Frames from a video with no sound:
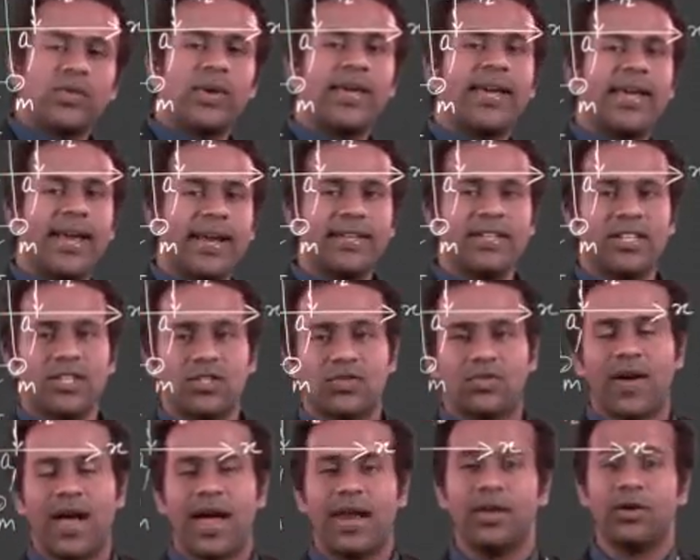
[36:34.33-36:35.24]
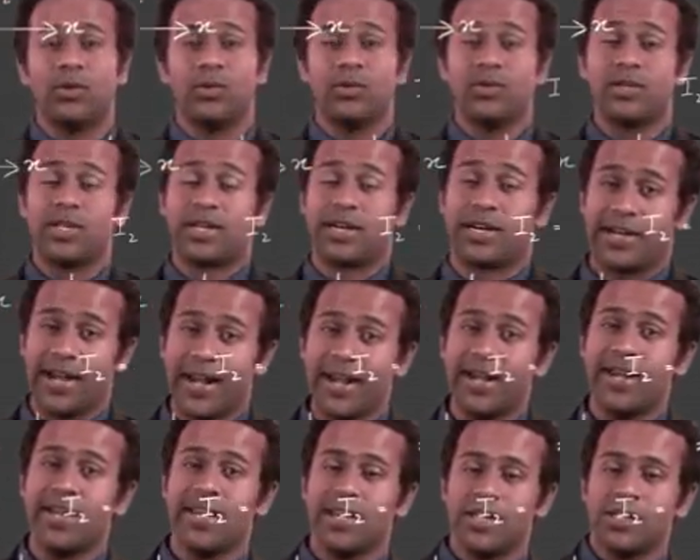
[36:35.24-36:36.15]
we get this value, the
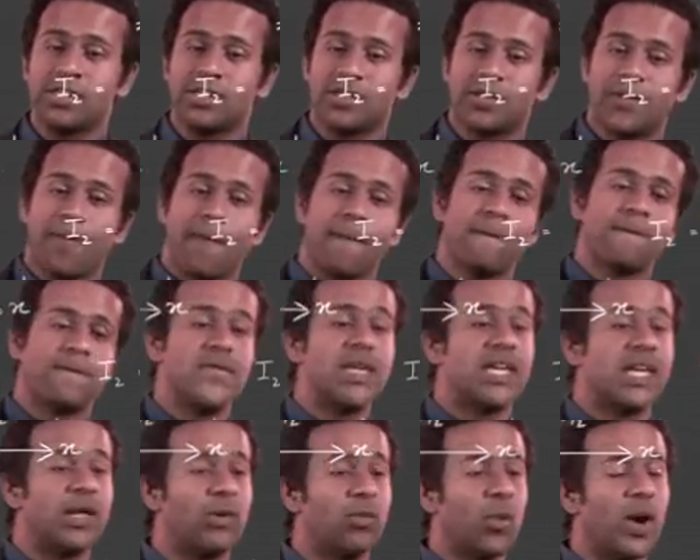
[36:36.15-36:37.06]
radius, we can